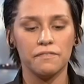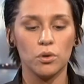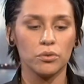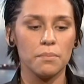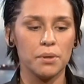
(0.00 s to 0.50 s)

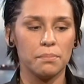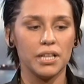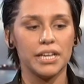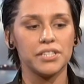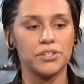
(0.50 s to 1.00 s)
vulnerable
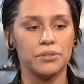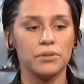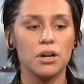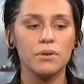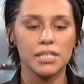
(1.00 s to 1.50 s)
place to
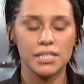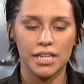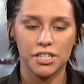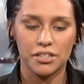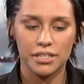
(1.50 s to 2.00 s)
go on
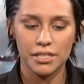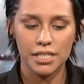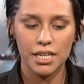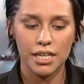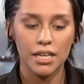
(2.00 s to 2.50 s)
stage and to
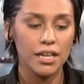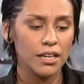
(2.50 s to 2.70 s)
see